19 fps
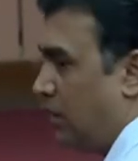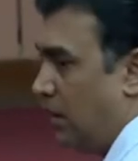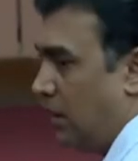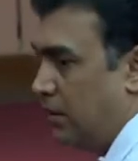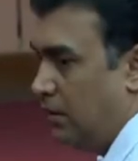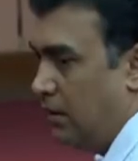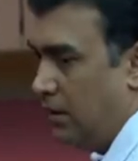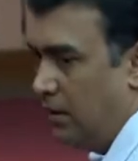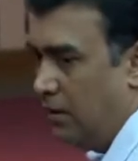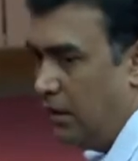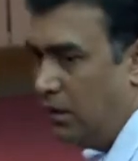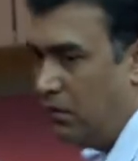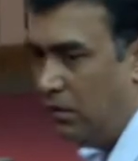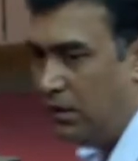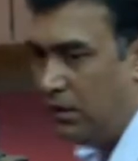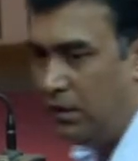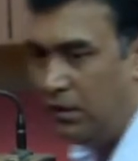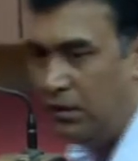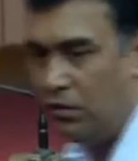structure,
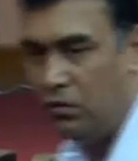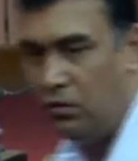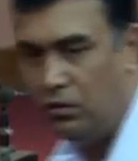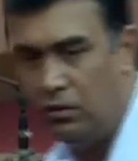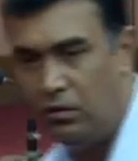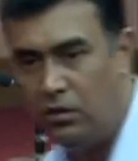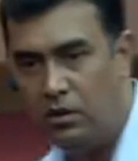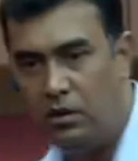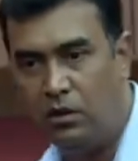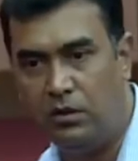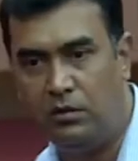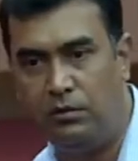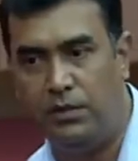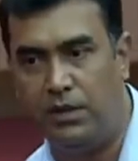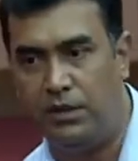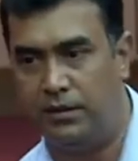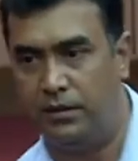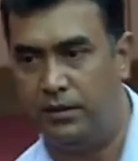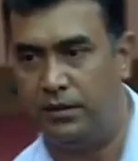inverted U or a
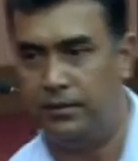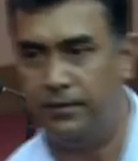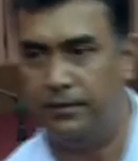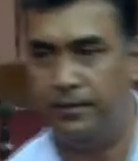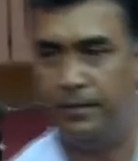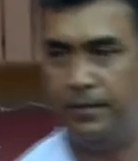bridge